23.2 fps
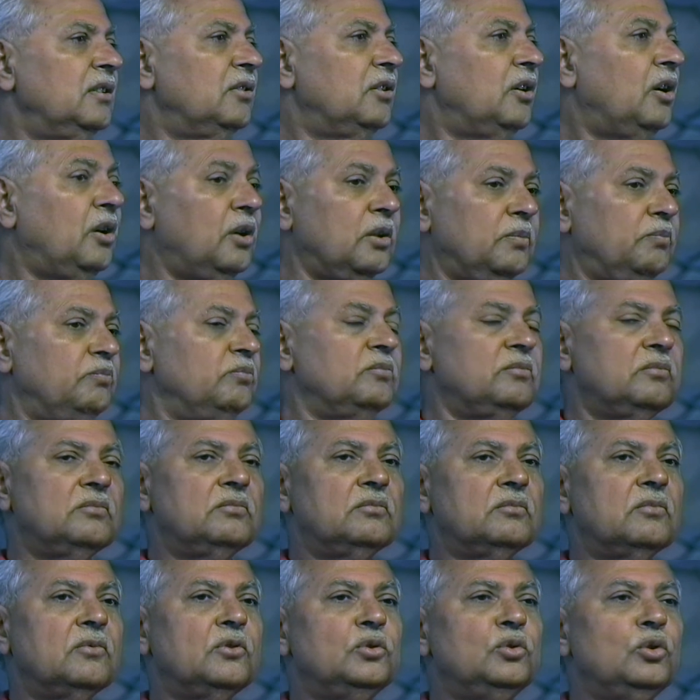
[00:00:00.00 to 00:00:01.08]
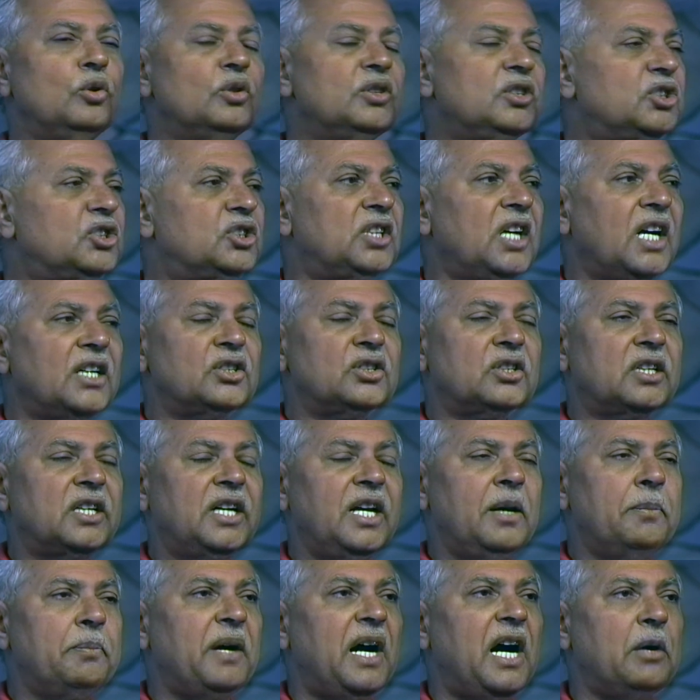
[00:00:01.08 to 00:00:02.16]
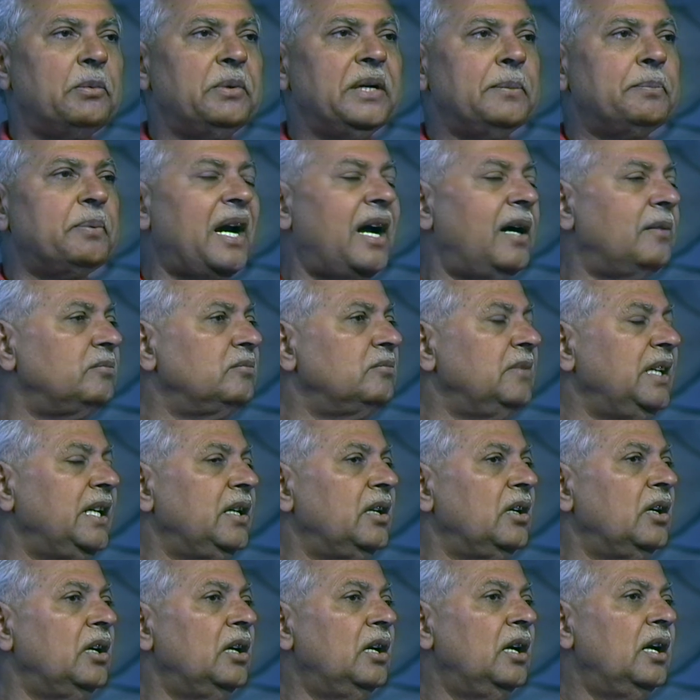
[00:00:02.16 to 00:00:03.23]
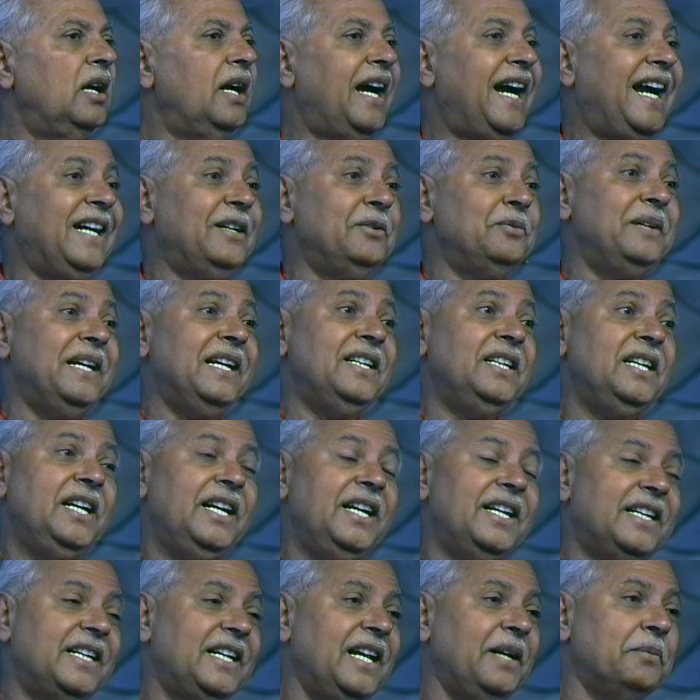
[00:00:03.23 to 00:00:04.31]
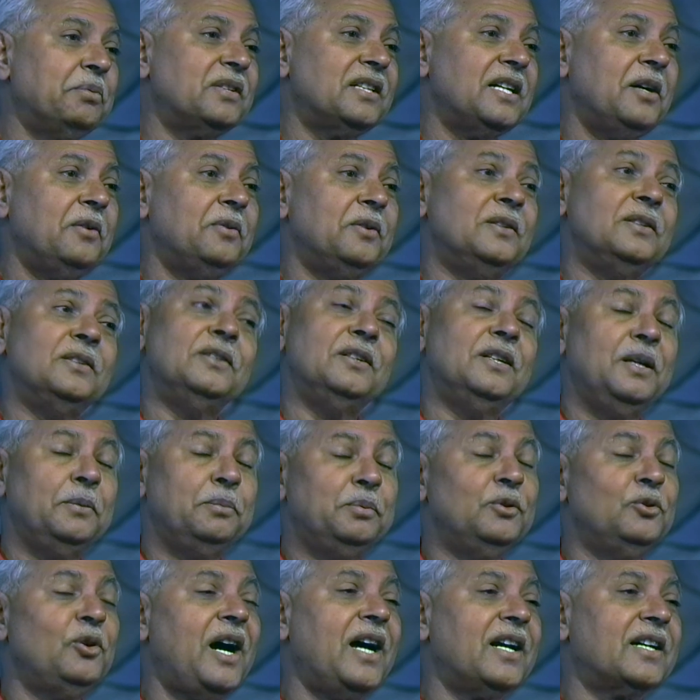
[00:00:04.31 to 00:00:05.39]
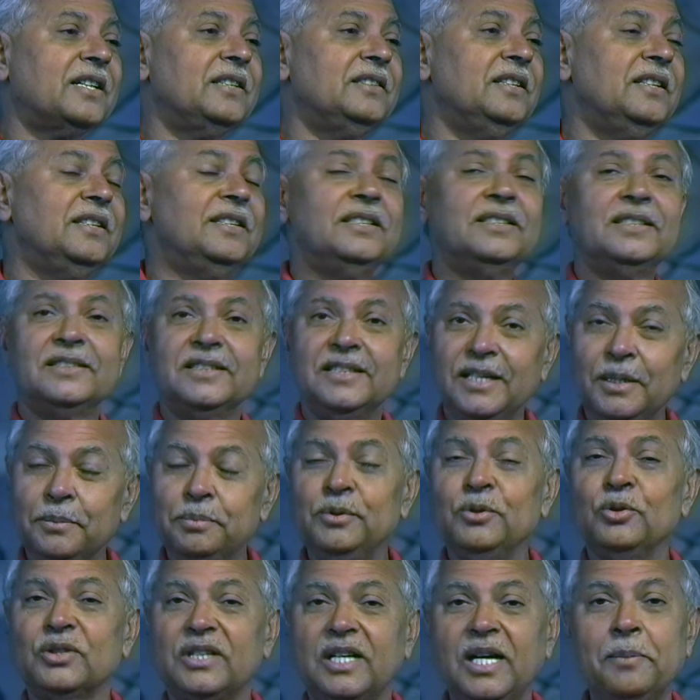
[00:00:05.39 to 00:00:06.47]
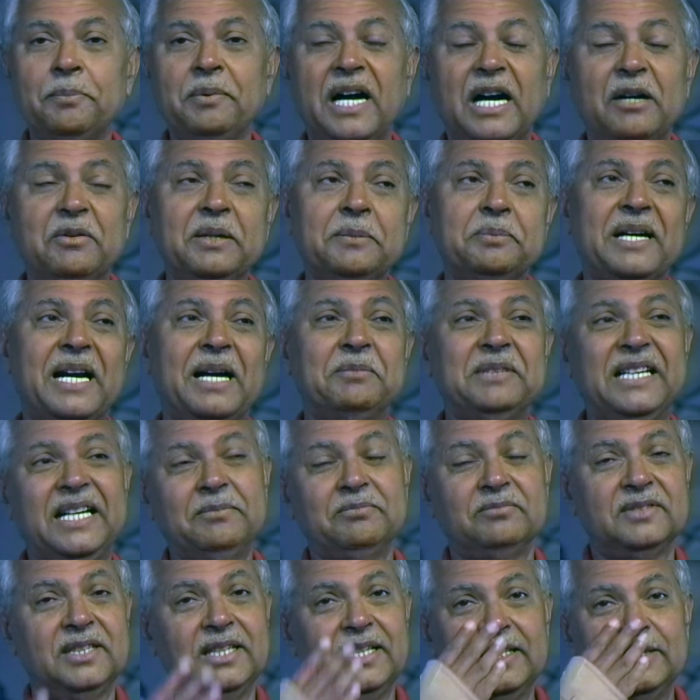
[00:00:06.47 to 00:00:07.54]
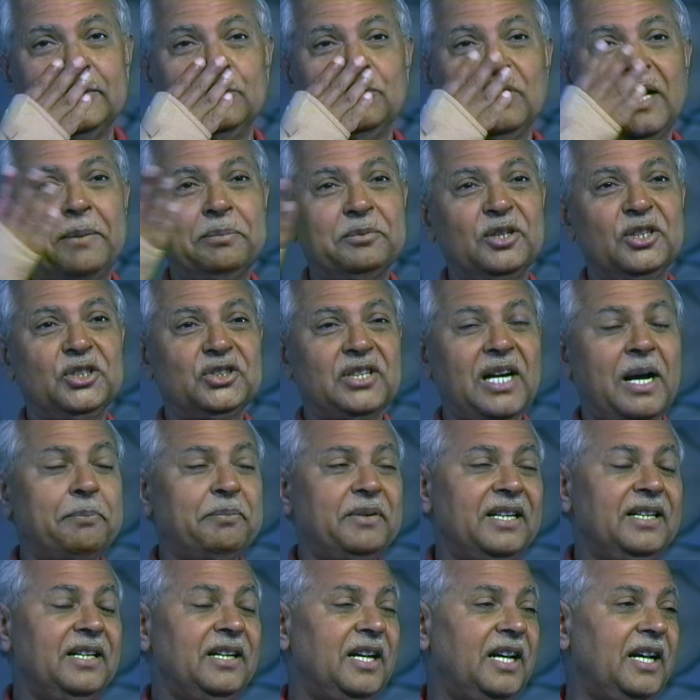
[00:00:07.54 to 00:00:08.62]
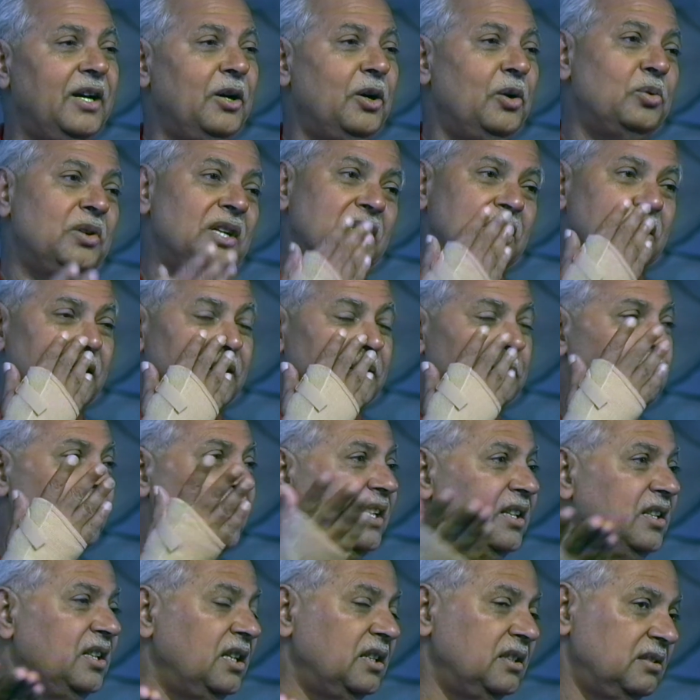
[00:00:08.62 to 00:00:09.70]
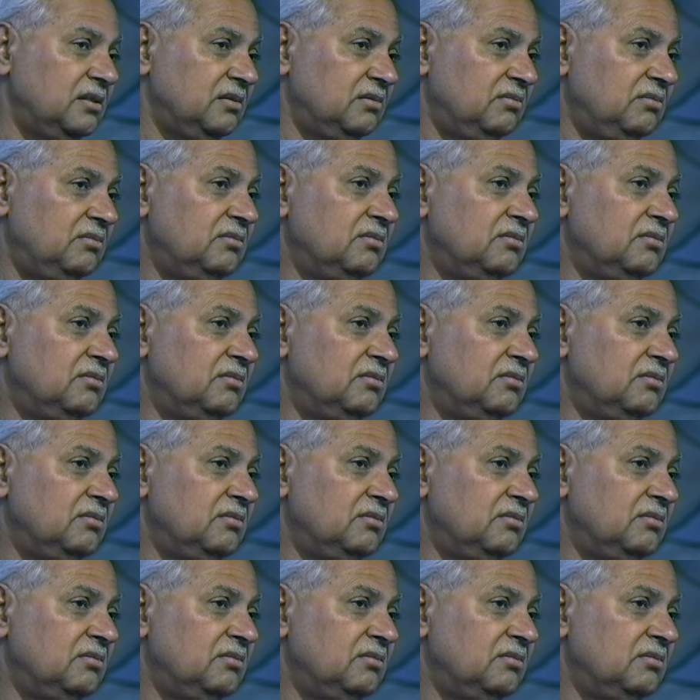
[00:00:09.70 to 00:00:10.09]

Oh, you just keep away from me. And when He keeps, if you are, if you keep away from Him, you have to stop in everything, breathing.